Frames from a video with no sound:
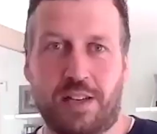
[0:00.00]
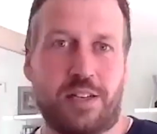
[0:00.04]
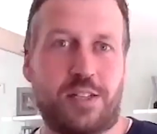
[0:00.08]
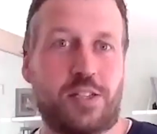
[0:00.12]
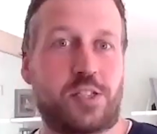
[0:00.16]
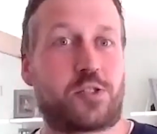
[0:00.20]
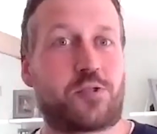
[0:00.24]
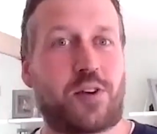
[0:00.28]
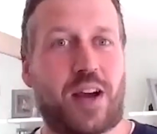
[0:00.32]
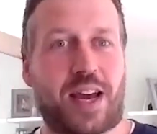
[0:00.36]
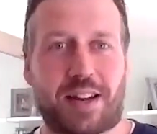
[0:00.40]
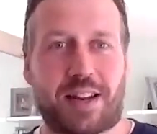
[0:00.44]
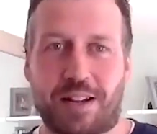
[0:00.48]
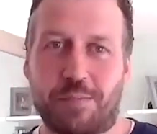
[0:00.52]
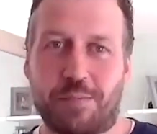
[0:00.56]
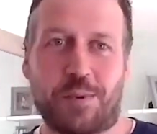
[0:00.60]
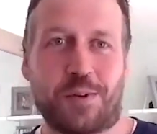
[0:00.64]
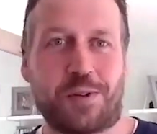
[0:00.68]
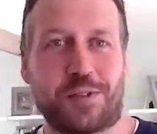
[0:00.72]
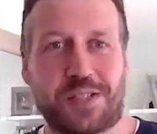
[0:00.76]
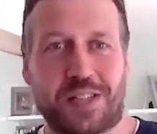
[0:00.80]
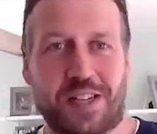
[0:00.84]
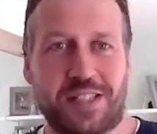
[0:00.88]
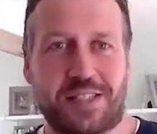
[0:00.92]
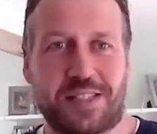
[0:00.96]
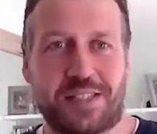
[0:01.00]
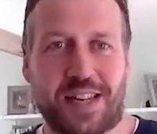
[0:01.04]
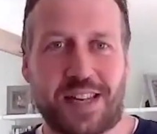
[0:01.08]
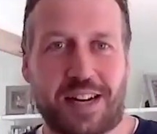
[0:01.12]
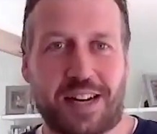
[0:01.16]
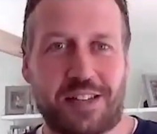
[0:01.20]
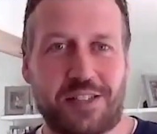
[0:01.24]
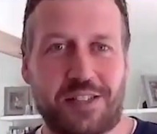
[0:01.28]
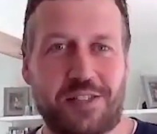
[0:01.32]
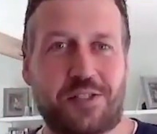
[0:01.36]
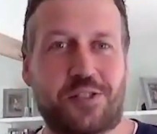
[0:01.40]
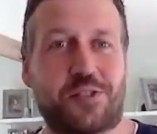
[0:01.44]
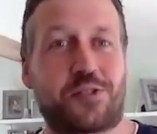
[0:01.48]
straddled both sides of that
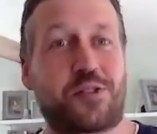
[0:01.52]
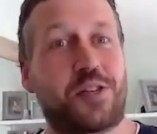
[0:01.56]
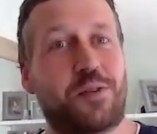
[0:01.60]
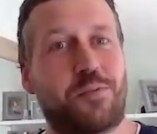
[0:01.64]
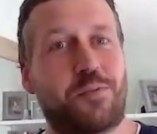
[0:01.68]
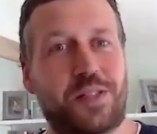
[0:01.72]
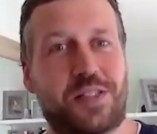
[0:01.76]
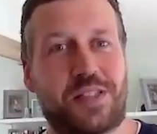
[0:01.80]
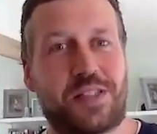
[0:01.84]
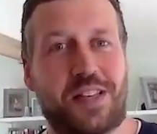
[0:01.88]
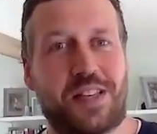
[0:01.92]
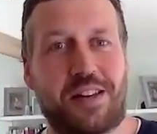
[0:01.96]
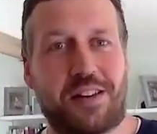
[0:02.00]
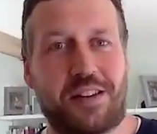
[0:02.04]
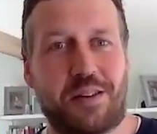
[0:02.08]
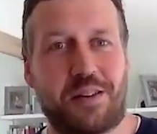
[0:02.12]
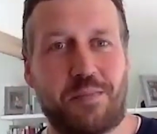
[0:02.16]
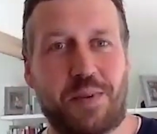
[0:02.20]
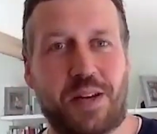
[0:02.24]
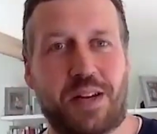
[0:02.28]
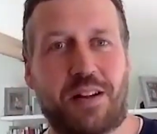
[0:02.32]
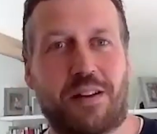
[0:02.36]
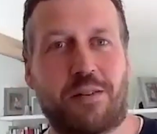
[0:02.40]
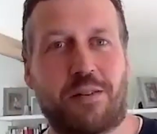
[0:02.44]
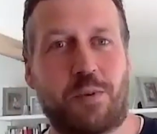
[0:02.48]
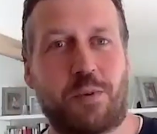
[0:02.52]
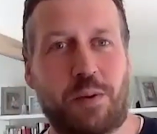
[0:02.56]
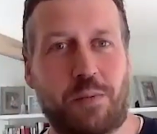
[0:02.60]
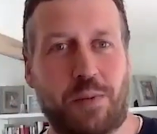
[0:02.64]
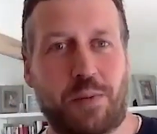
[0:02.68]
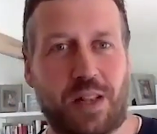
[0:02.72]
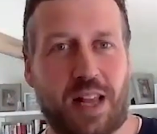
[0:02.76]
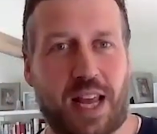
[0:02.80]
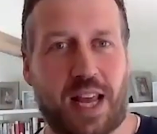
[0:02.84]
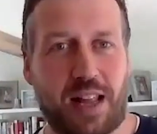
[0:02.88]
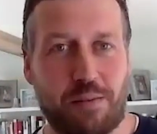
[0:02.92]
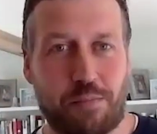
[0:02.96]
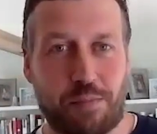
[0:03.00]
industry. We sit in the middle. We
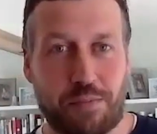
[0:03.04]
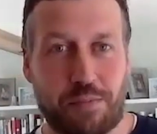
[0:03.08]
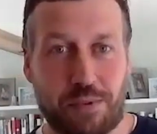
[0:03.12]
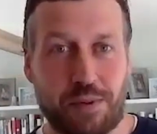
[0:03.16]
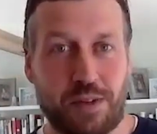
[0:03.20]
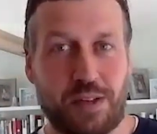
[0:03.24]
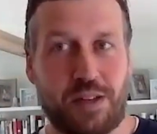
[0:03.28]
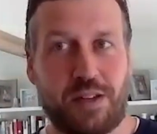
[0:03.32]
will help,